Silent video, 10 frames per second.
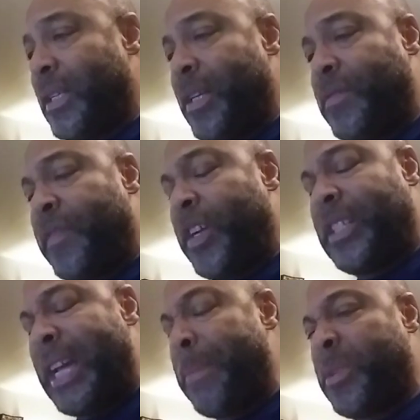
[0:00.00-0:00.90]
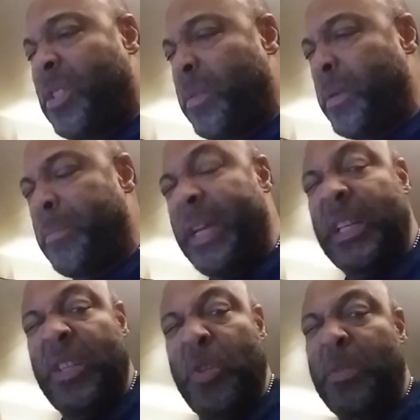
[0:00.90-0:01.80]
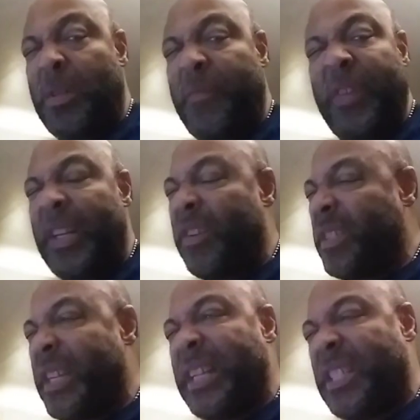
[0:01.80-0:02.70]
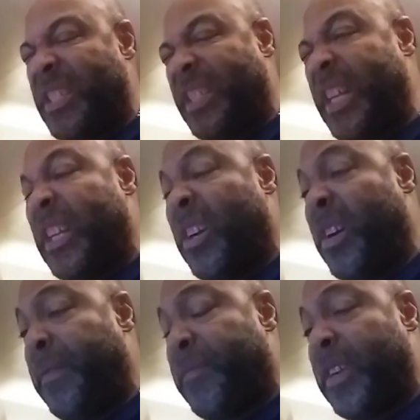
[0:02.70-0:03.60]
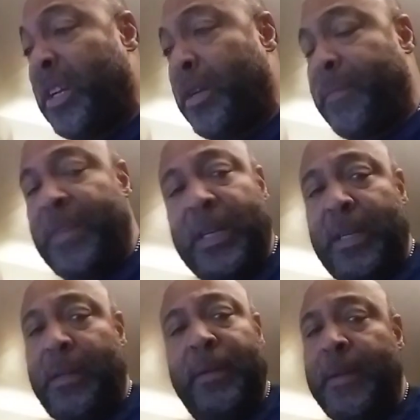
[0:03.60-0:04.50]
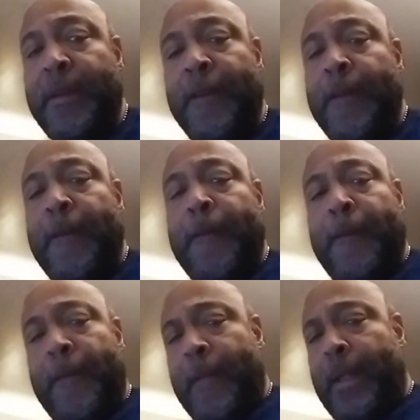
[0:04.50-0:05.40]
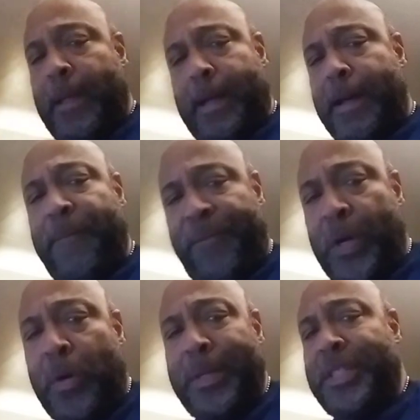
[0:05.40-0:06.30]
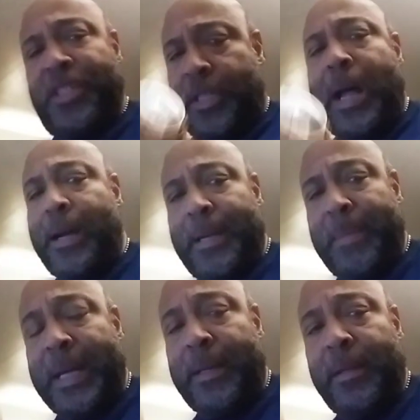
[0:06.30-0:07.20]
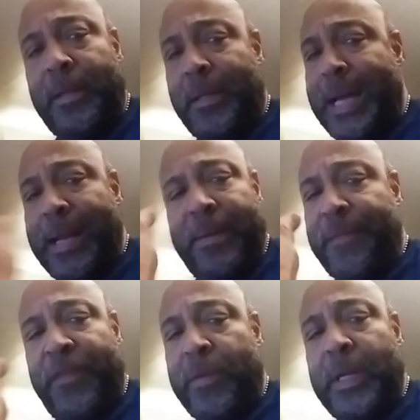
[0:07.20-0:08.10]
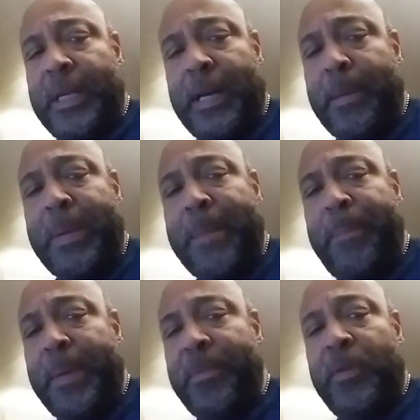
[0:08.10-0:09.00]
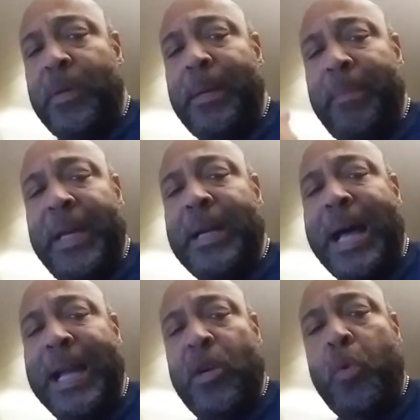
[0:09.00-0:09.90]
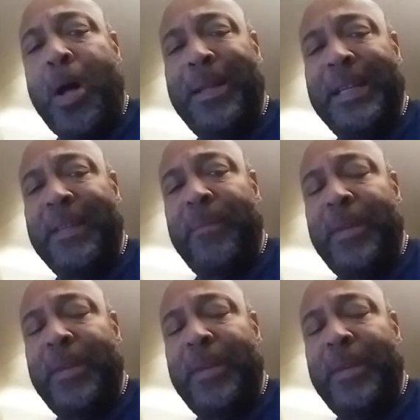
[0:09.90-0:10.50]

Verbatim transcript: it's very time consuming to make a YouTube video. It's not just sitting there in front of your fucking uh, phone and just talking, man. You gotta, if you really care about people, you want to make high quality,